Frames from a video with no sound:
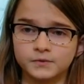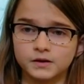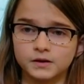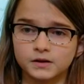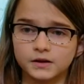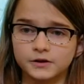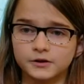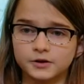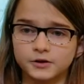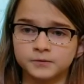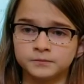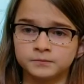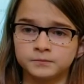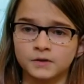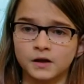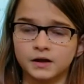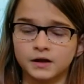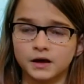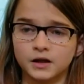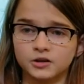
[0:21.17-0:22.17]
Later,
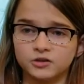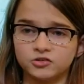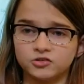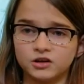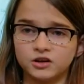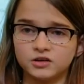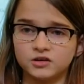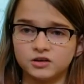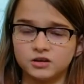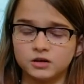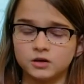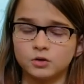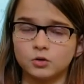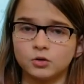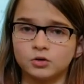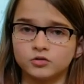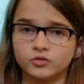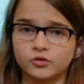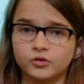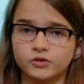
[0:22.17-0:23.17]
I got a JD,
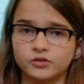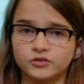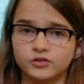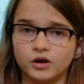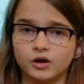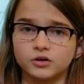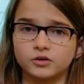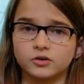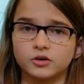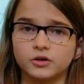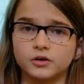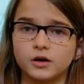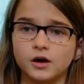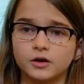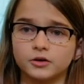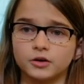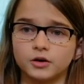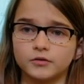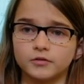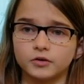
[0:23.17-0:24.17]
or Juris Doctor, at
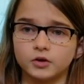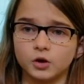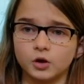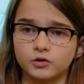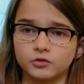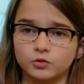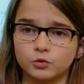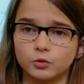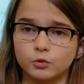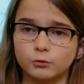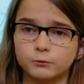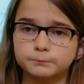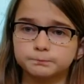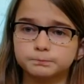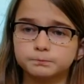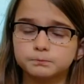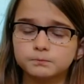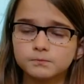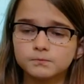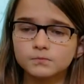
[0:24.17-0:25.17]
Harvard Law School.
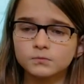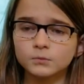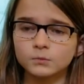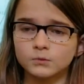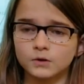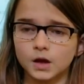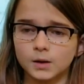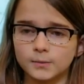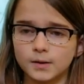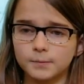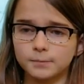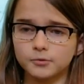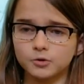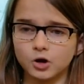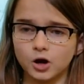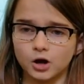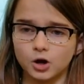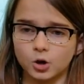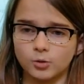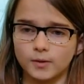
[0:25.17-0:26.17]
I met
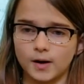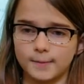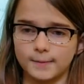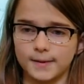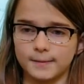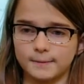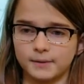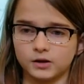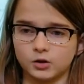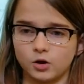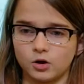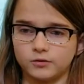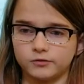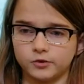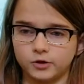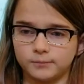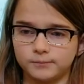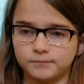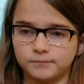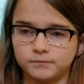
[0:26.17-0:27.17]
Barack Obama at my law
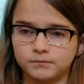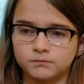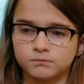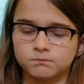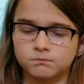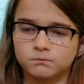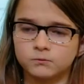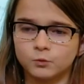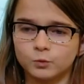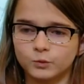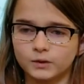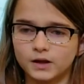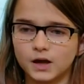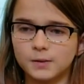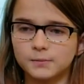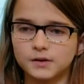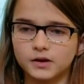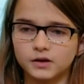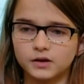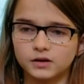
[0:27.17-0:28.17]
firm. We got
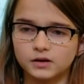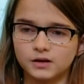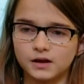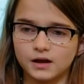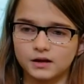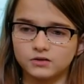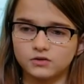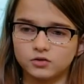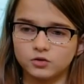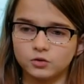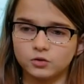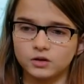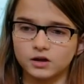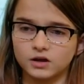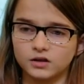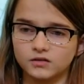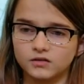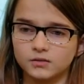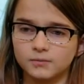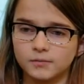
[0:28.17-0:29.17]
married and had two
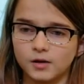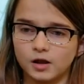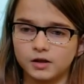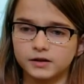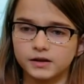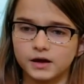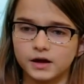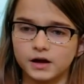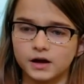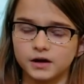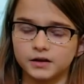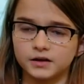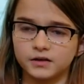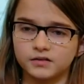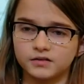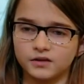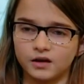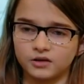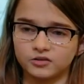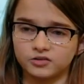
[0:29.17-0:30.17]
kids, Malia, Ann, and
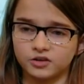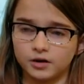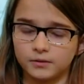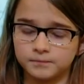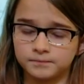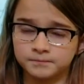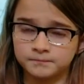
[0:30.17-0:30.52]
Sasha.